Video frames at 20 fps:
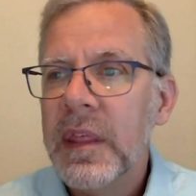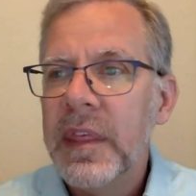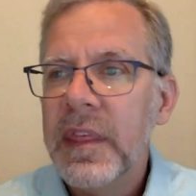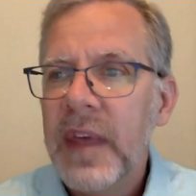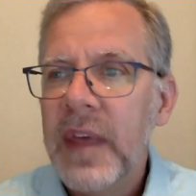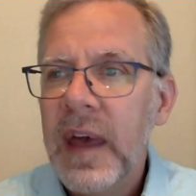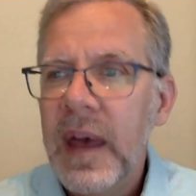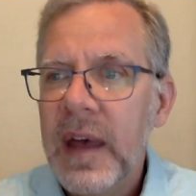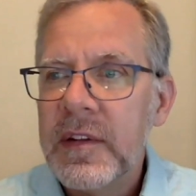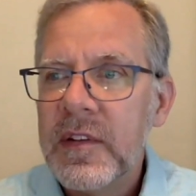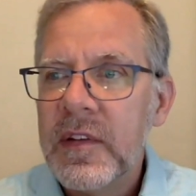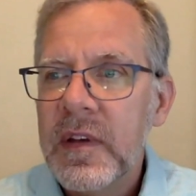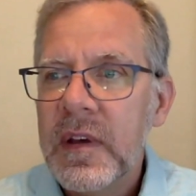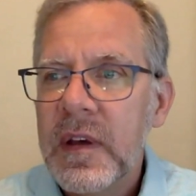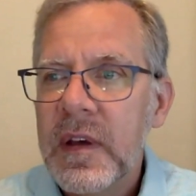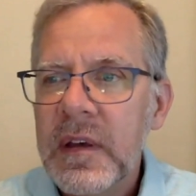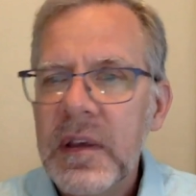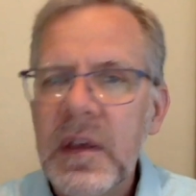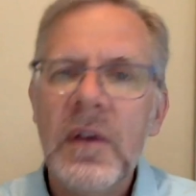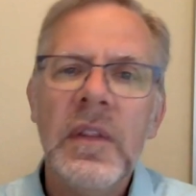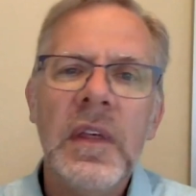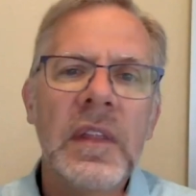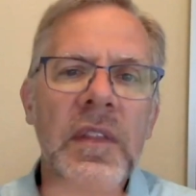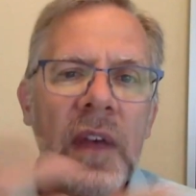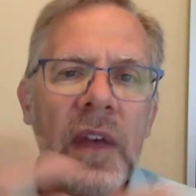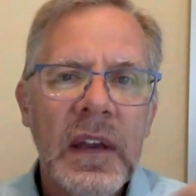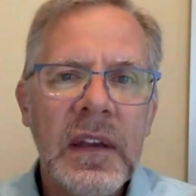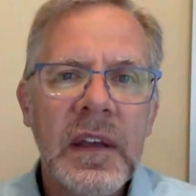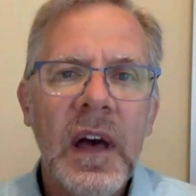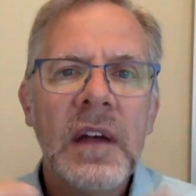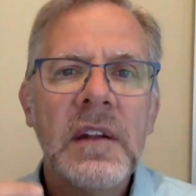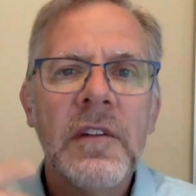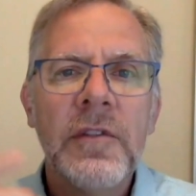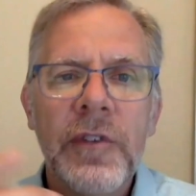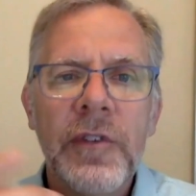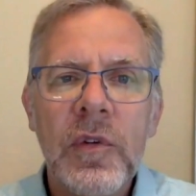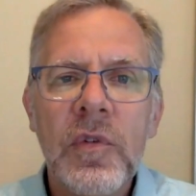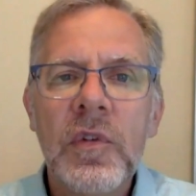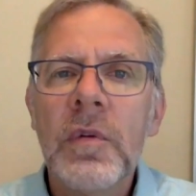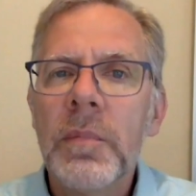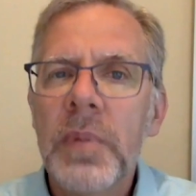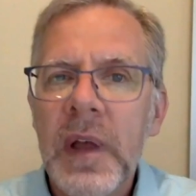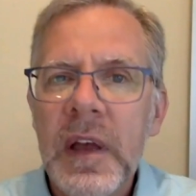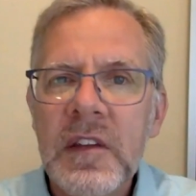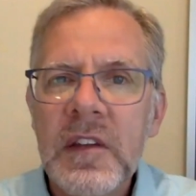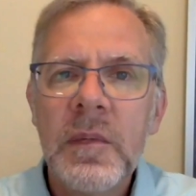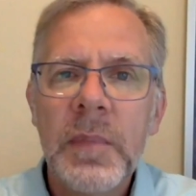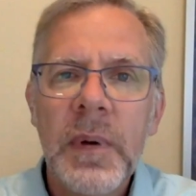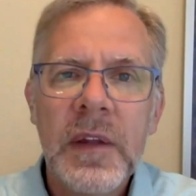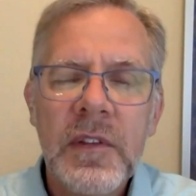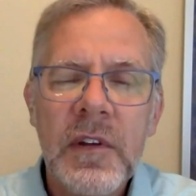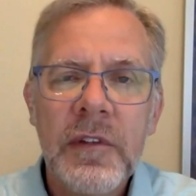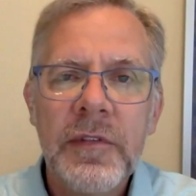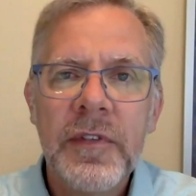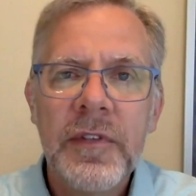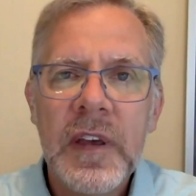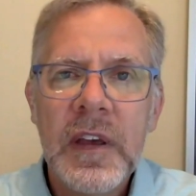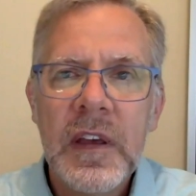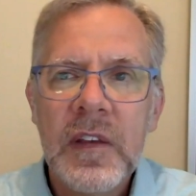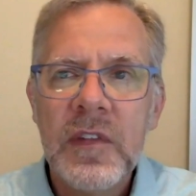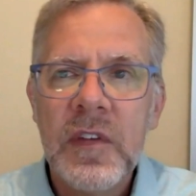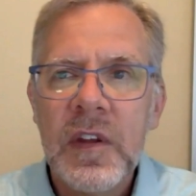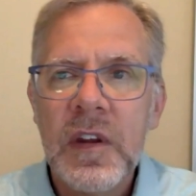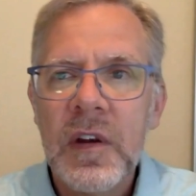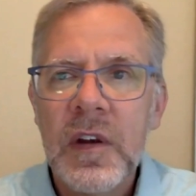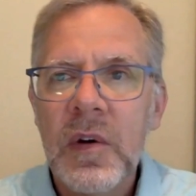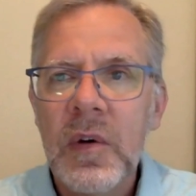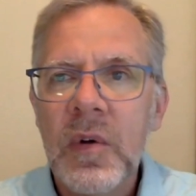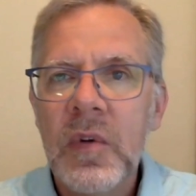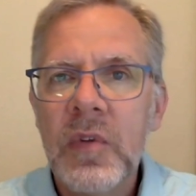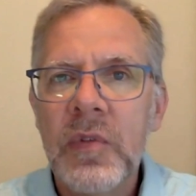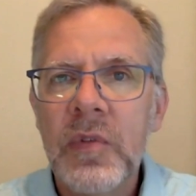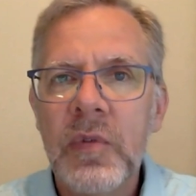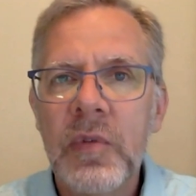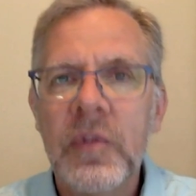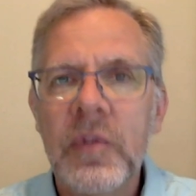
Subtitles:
that that they'd gotten a few complaints about their fees, through